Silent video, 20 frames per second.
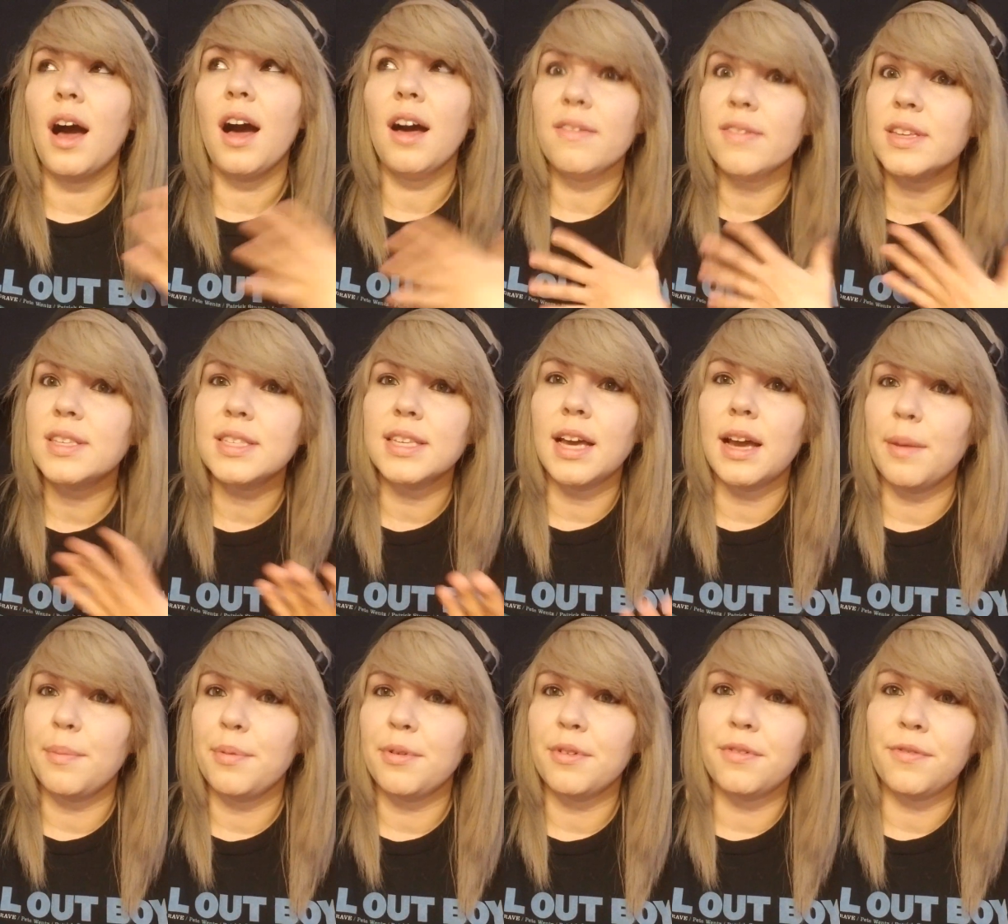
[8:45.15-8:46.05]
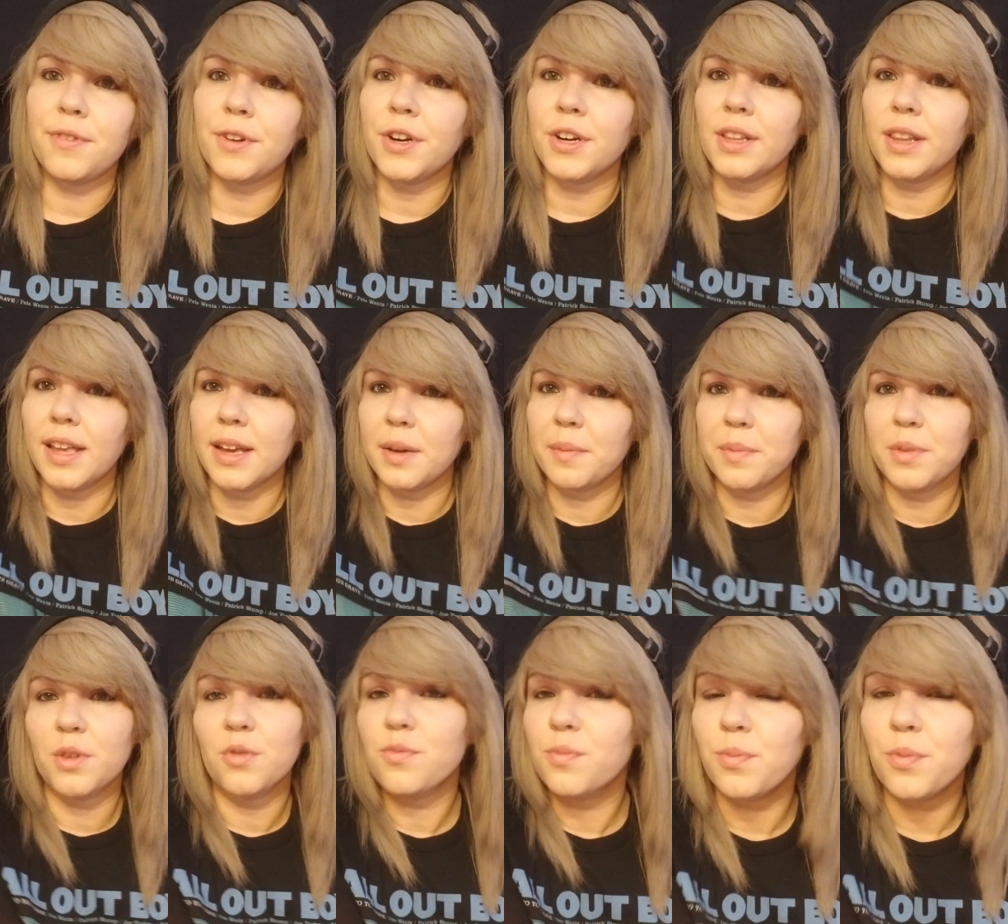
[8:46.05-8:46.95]
Obviously I prefer
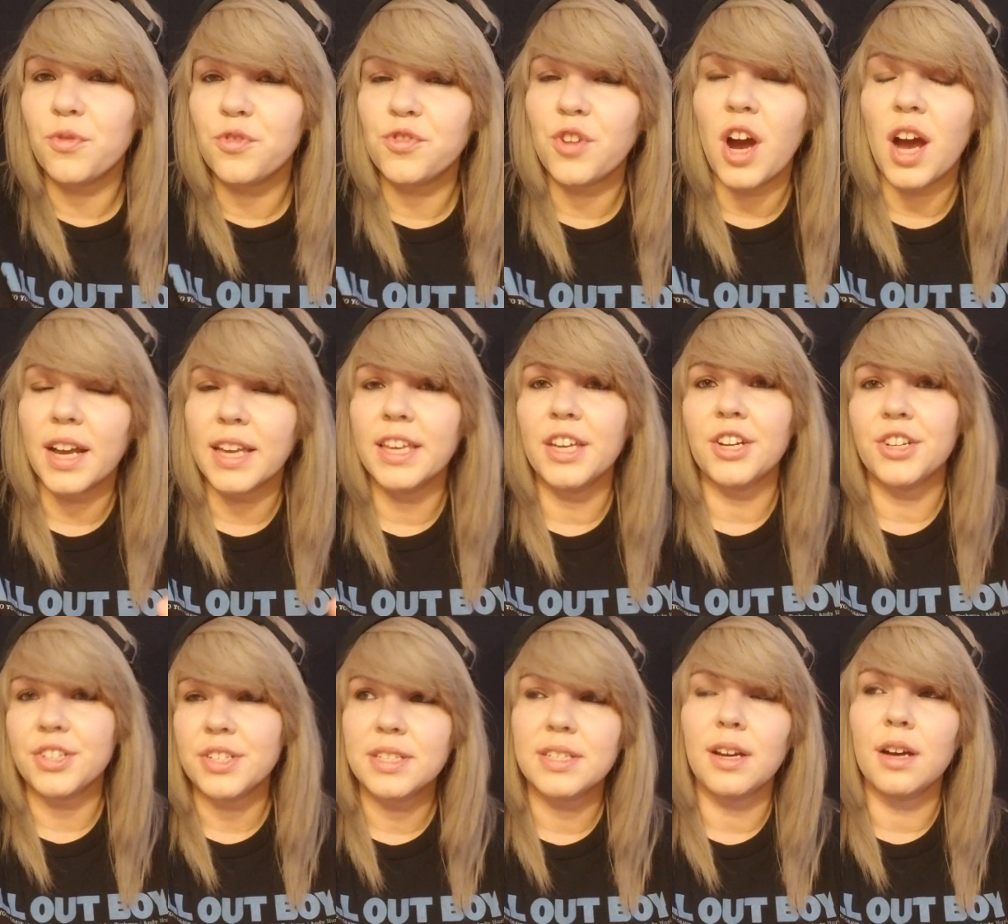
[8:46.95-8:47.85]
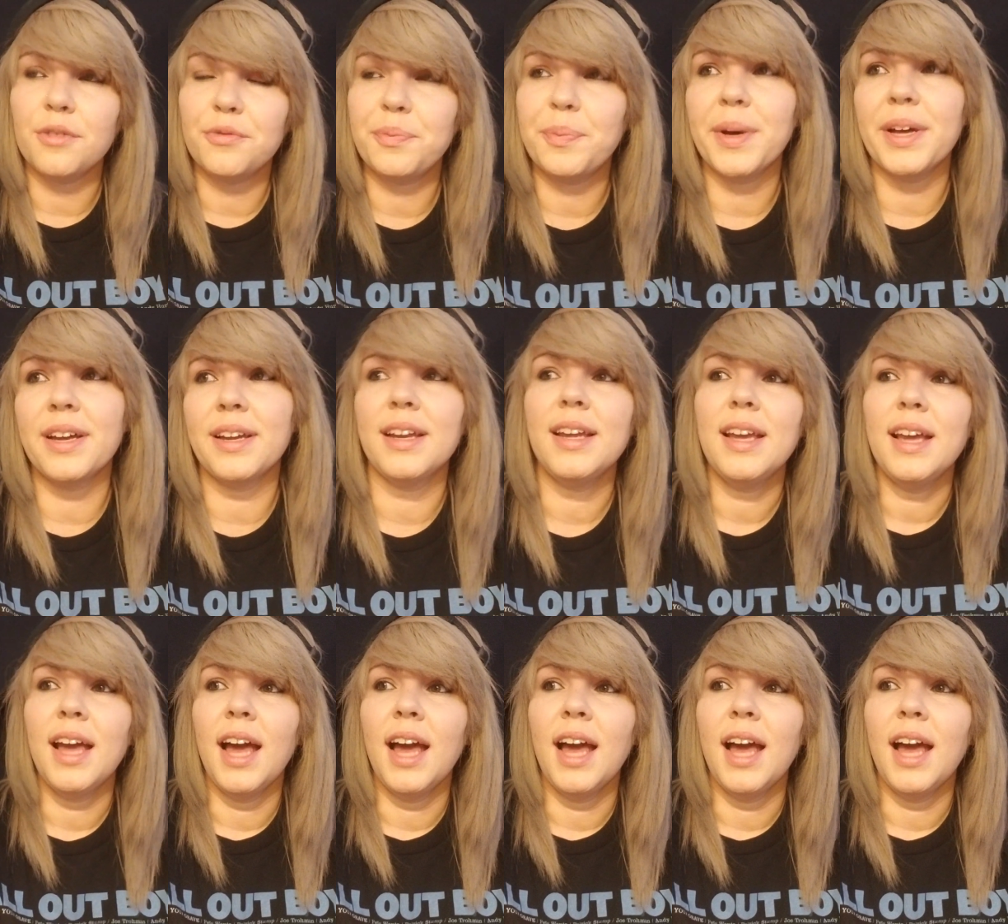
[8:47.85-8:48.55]
like the rockier stuff, but